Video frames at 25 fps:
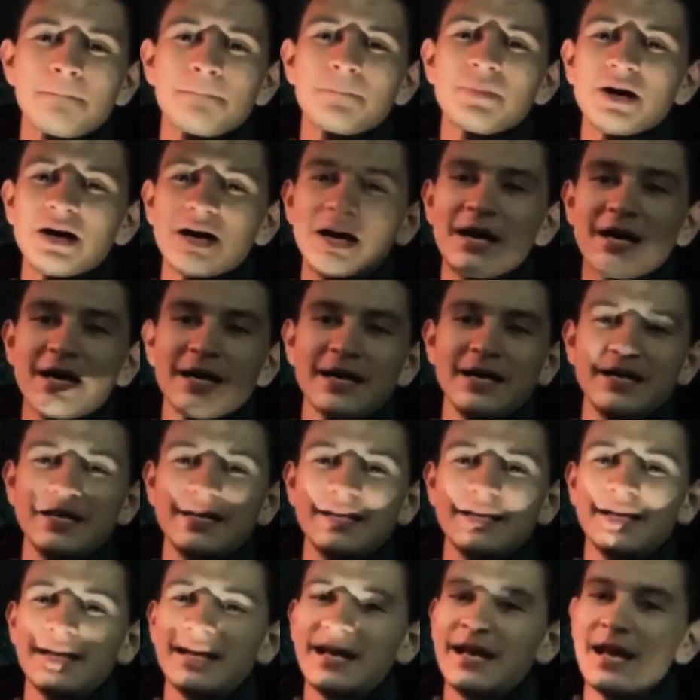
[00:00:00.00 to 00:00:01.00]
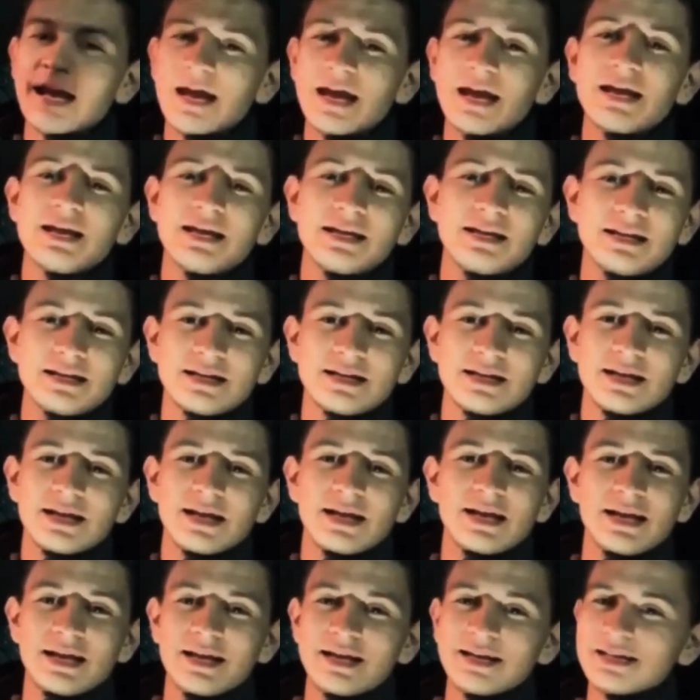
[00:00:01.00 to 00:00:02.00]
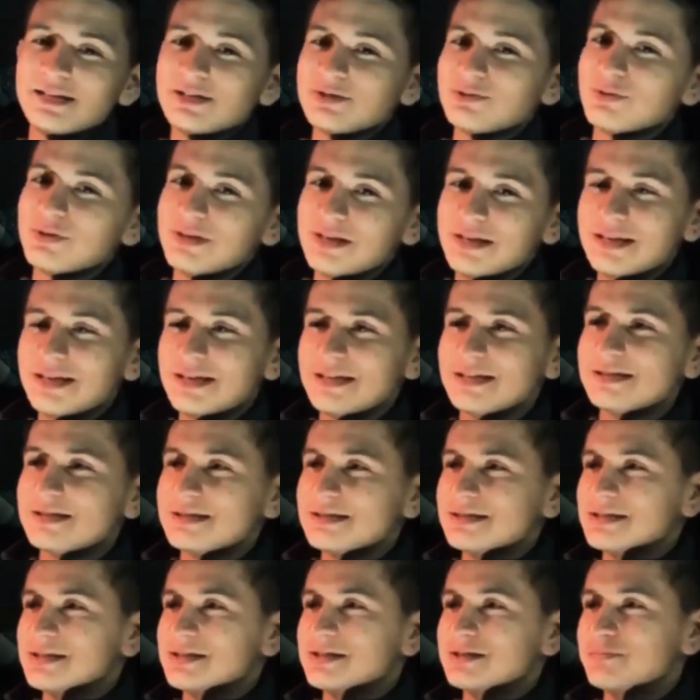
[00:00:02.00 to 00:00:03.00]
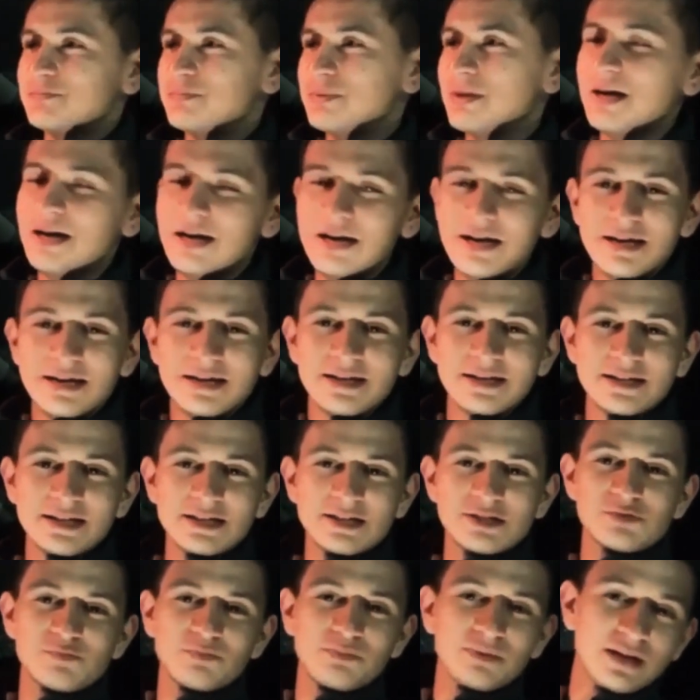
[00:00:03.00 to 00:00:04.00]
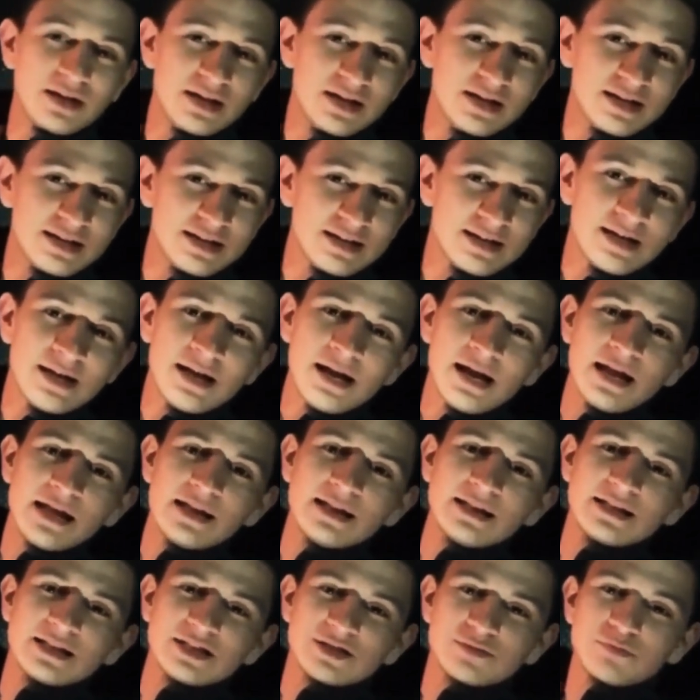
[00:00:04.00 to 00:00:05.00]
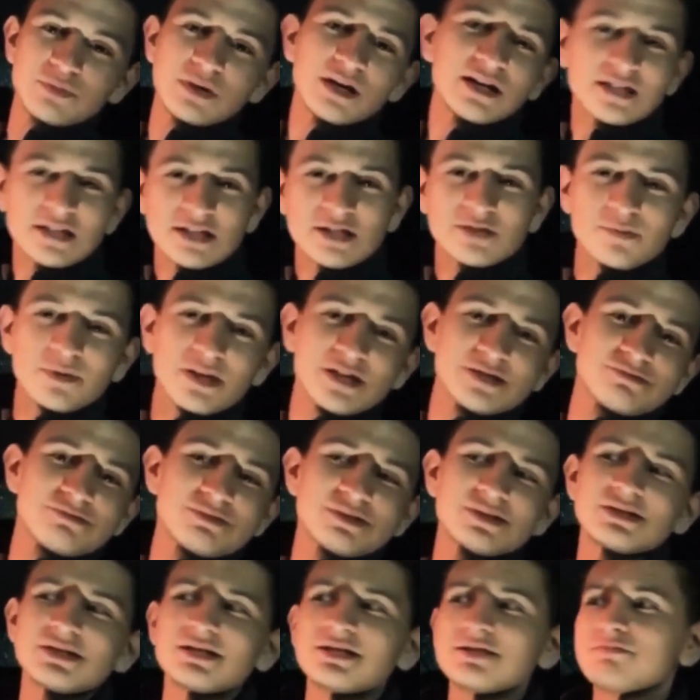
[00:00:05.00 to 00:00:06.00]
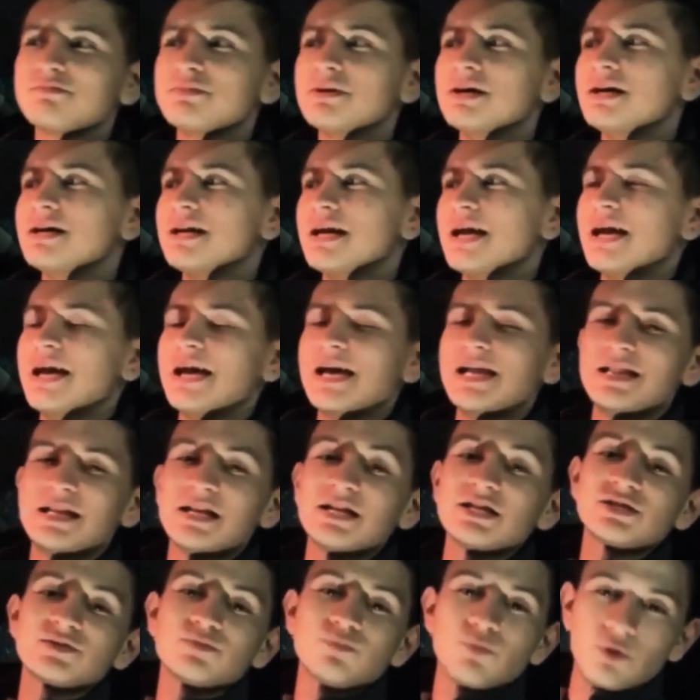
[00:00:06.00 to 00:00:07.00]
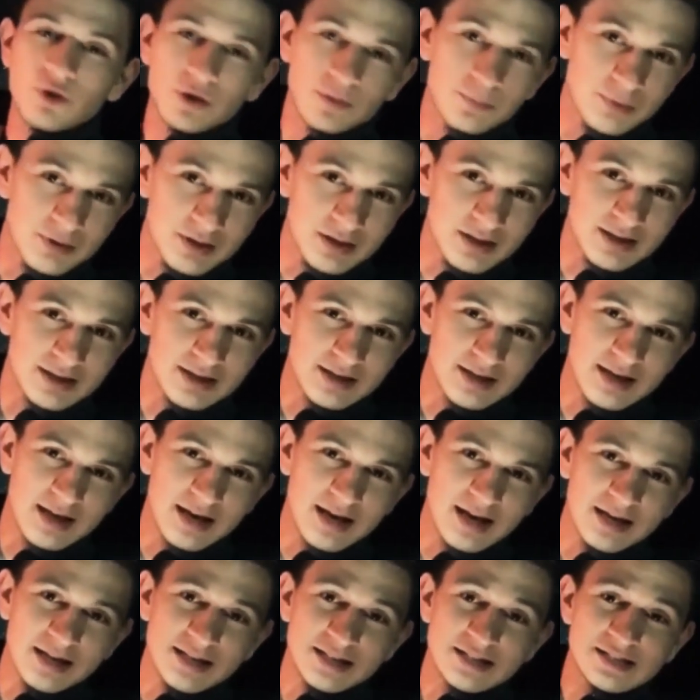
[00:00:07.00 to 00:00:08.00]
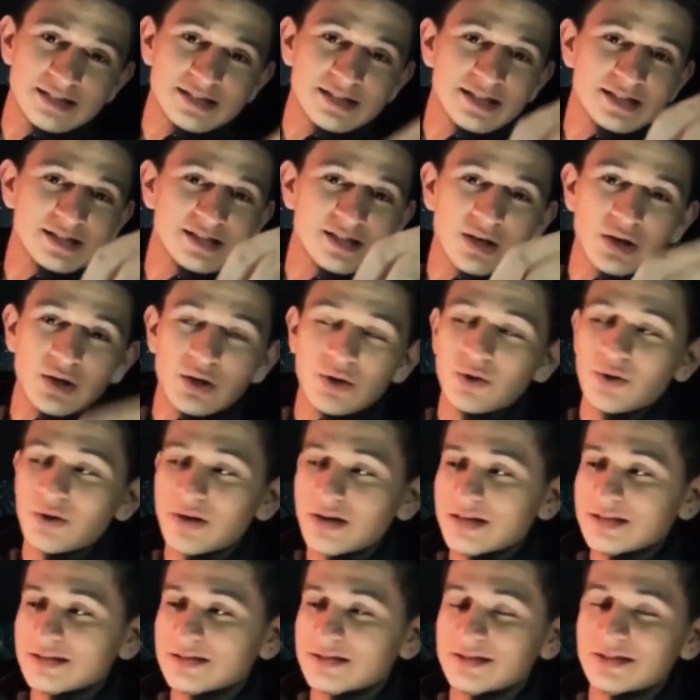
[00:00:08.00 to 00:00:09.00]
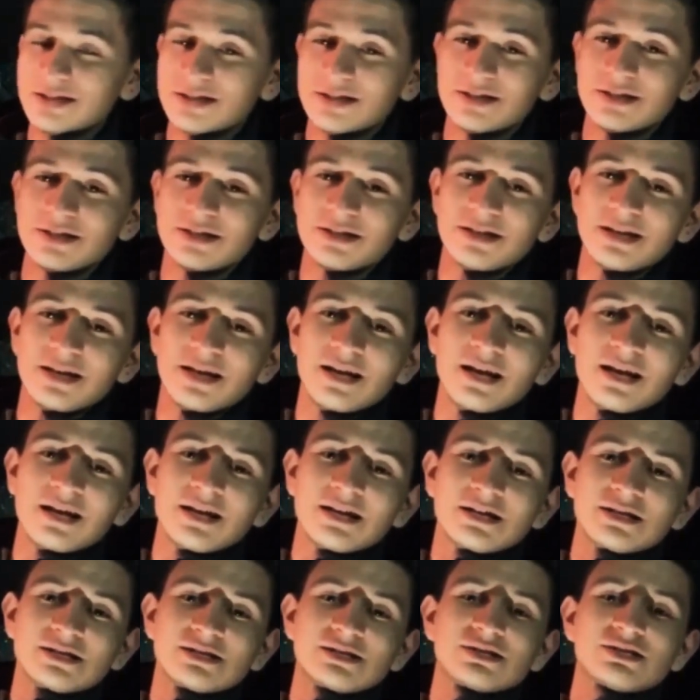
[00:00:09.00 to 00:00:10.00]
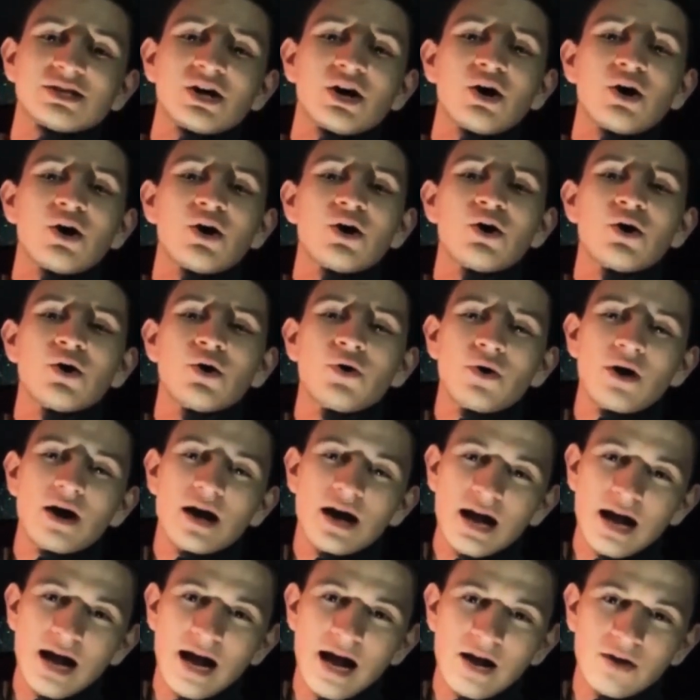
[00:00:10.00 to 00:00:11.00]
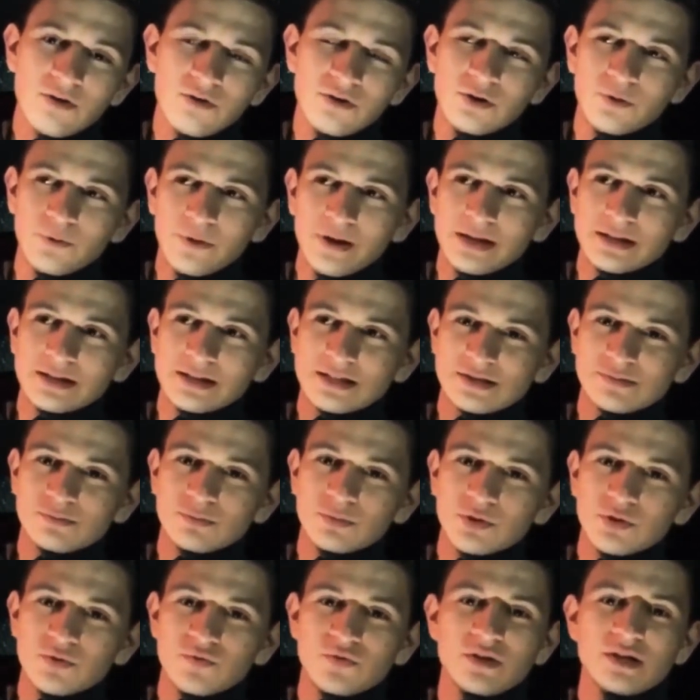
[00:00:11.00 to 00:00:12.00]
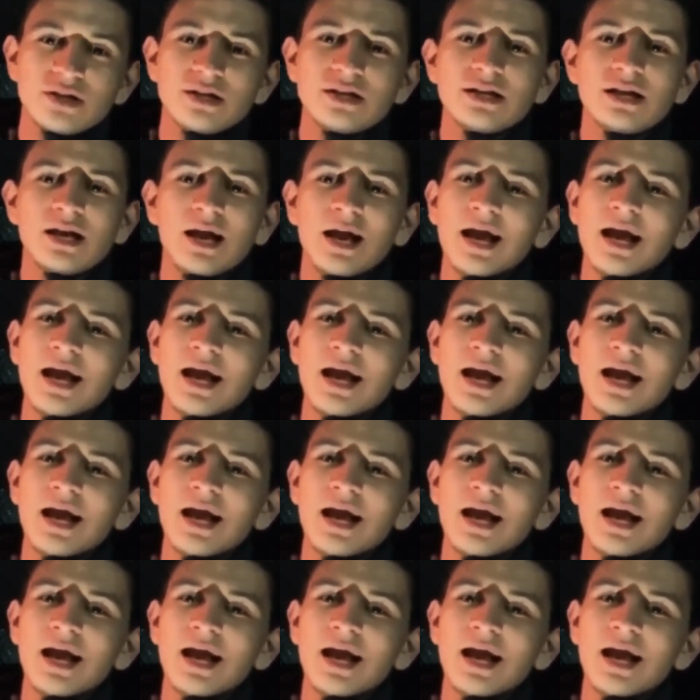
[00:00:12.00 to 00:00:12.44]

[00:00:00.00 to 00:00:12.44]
but hey, it is what it is. There's blood, there's blood, there's blood, there's blood, there's blood, and there's more blood, and it just gets crazier. So I'm gonna rate this movie